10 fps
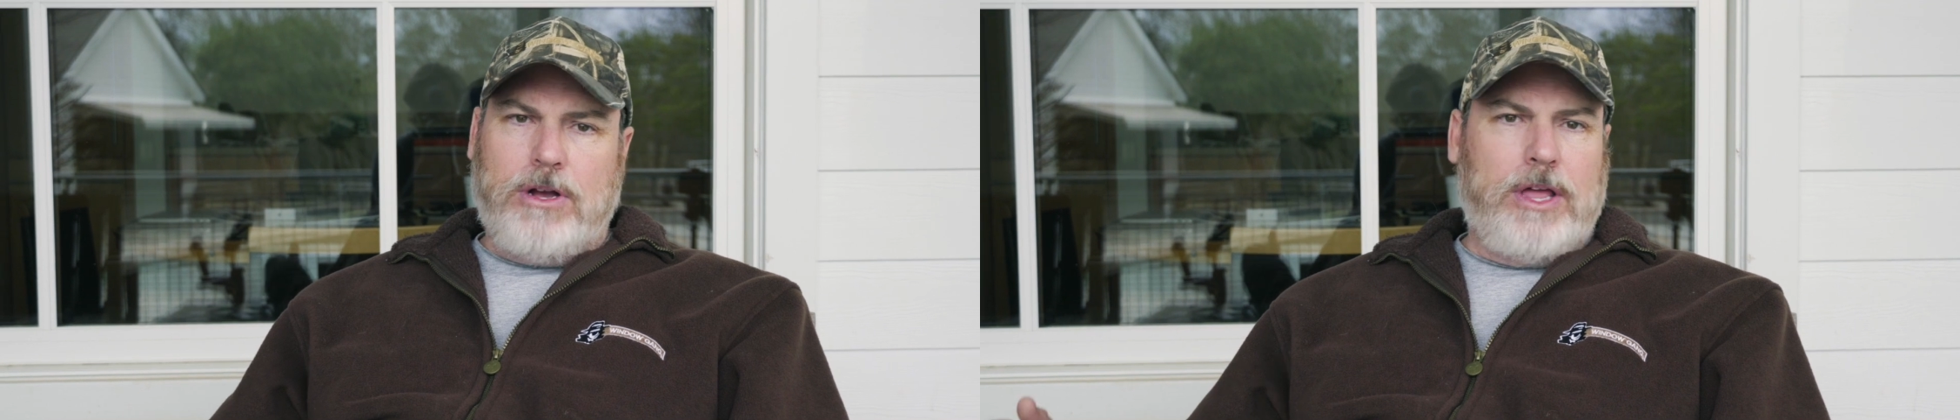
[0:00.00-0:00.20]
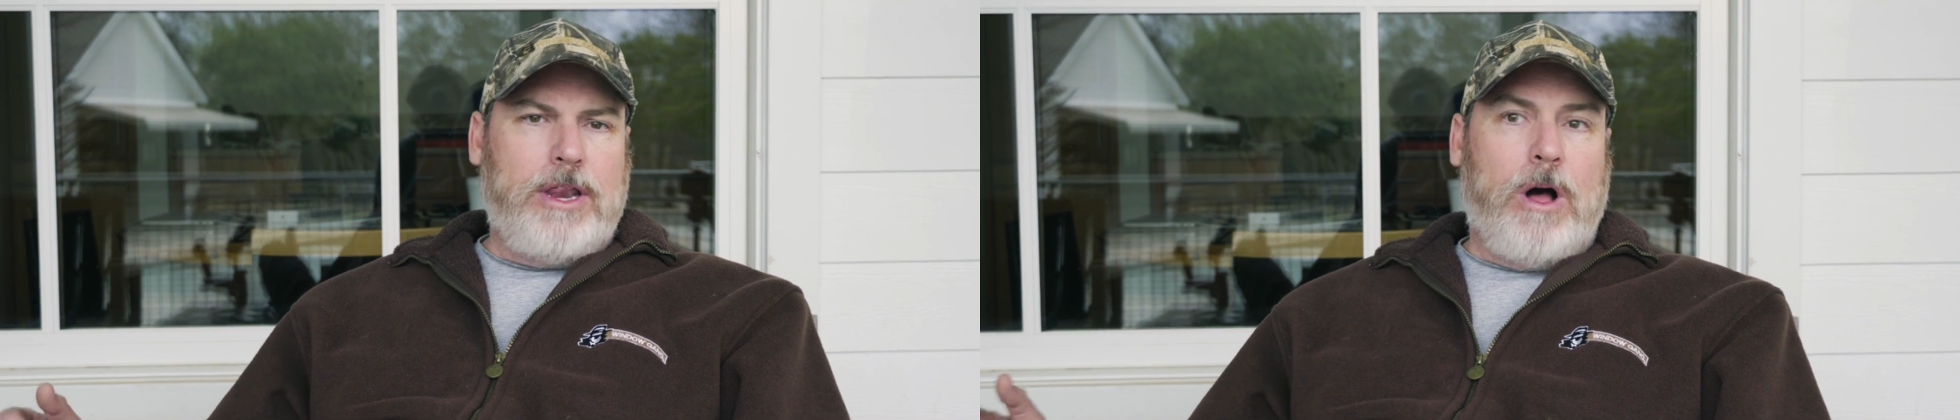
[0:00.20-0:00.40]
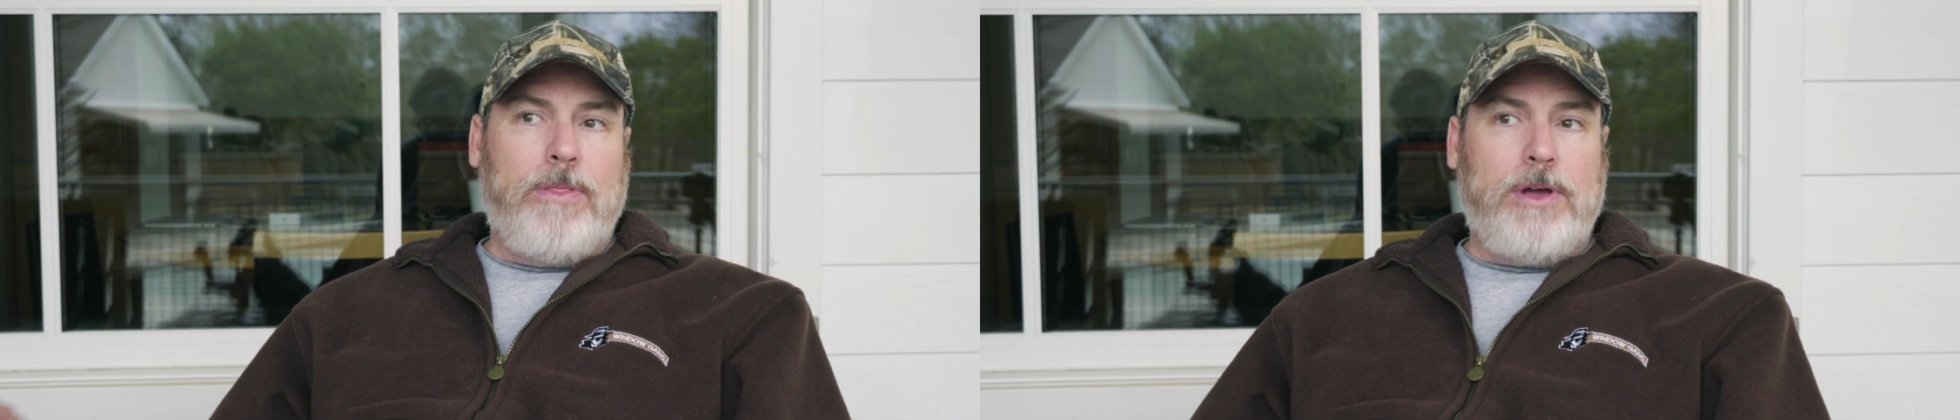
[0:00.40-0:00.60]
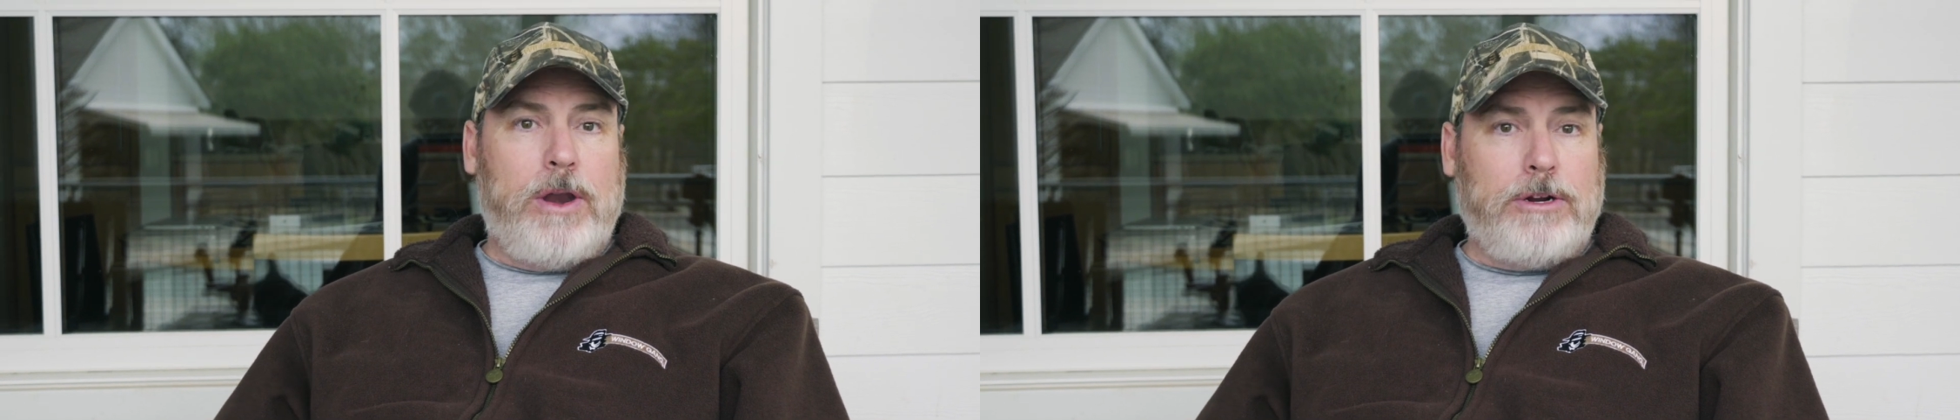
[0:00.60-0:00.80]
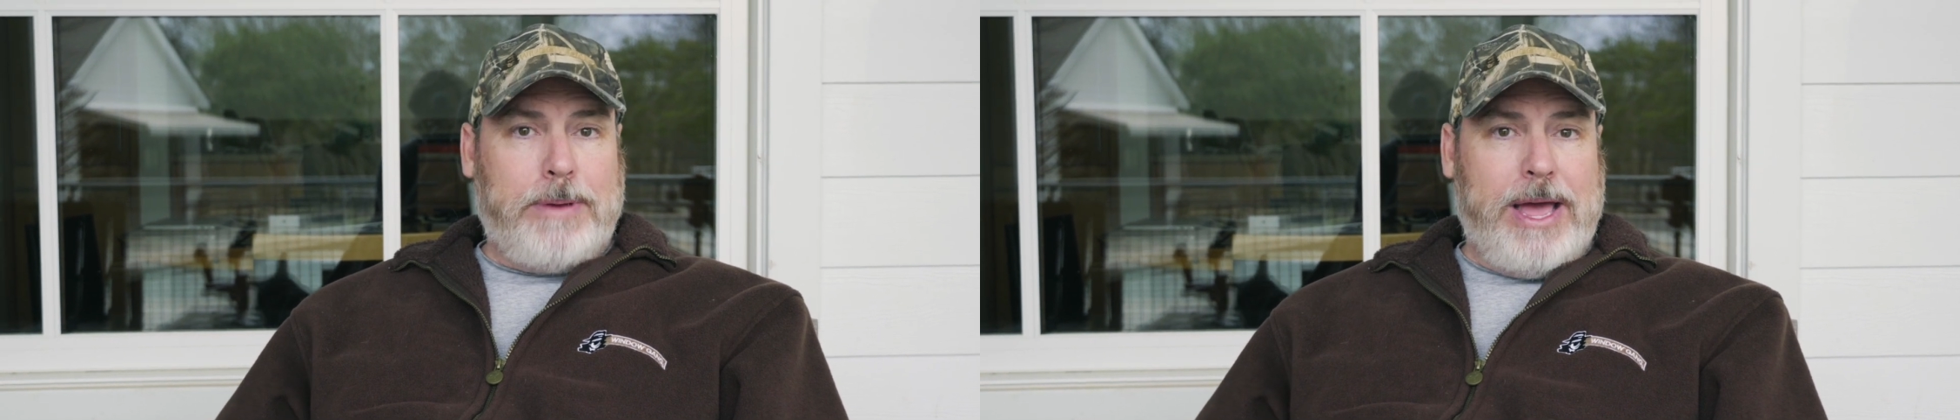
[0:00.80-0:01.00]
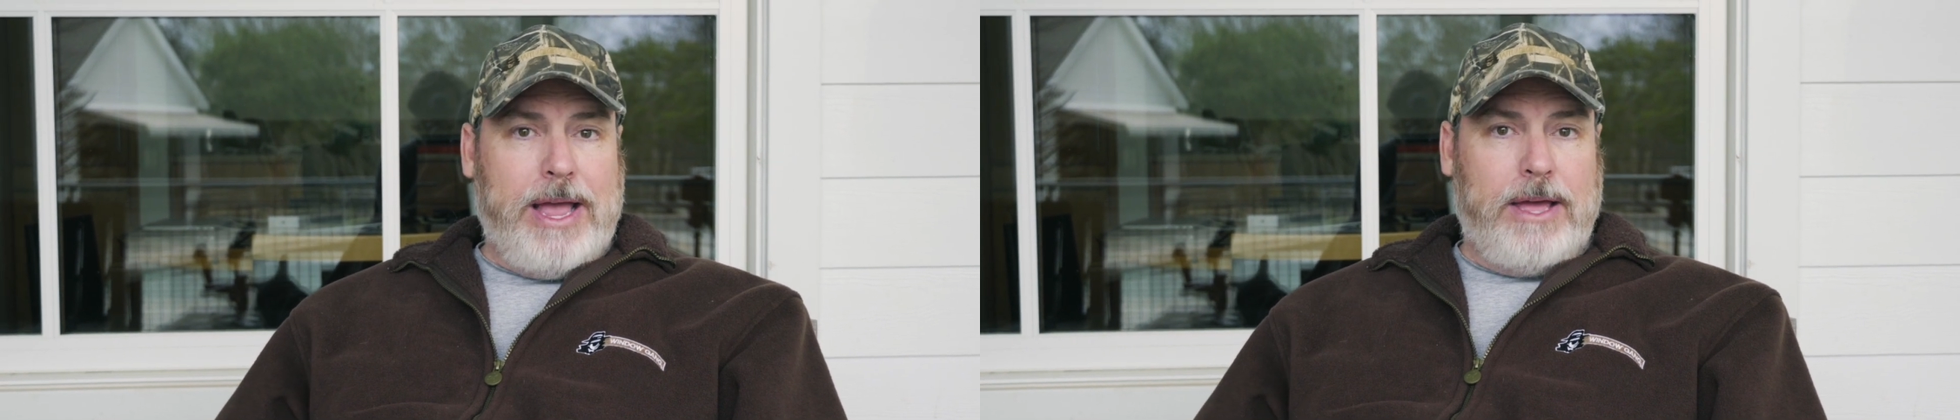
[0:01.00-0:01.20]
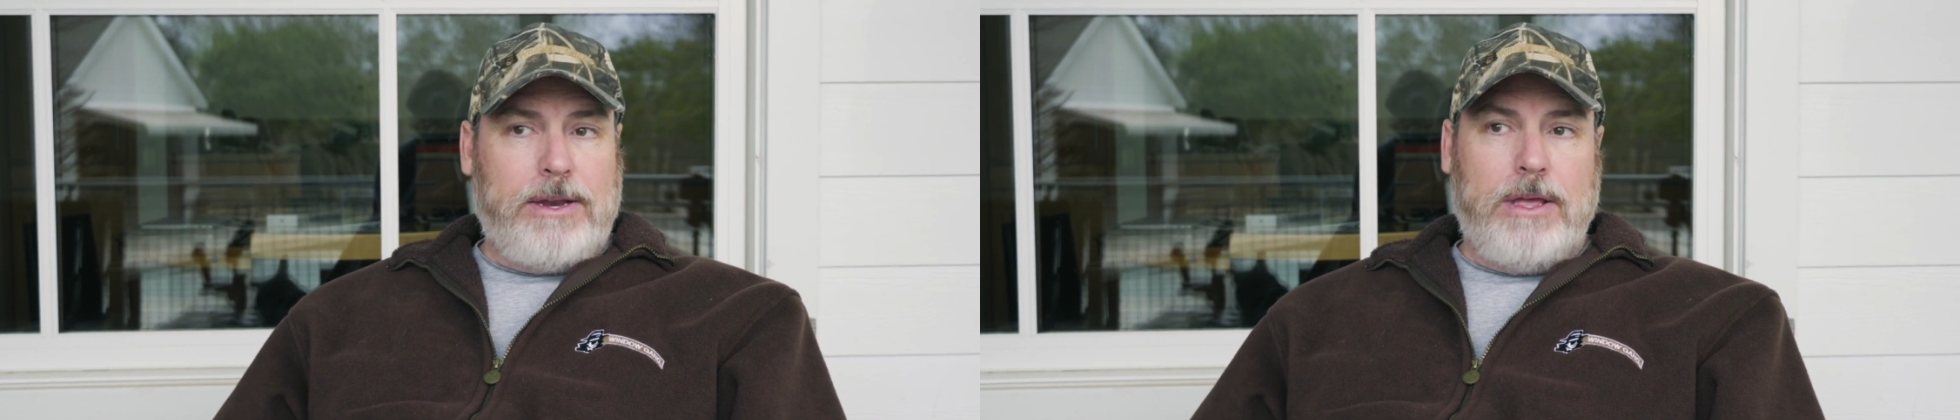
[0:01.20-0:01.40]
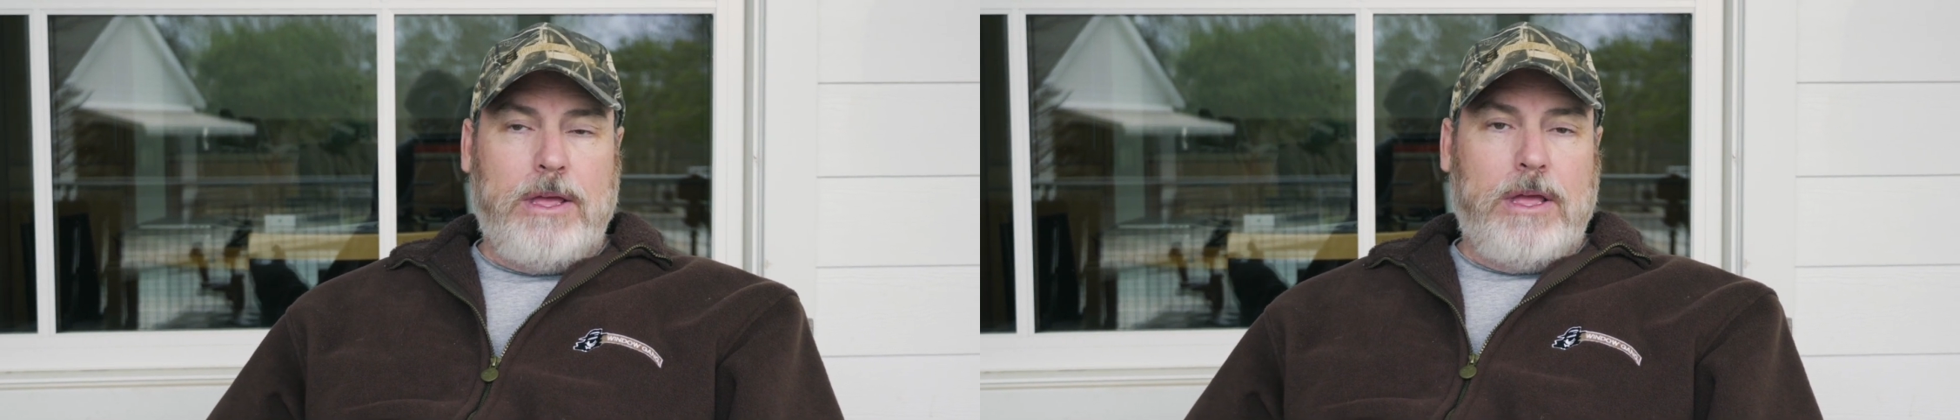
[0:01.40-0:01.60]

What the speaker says: clean all the gutters by hand,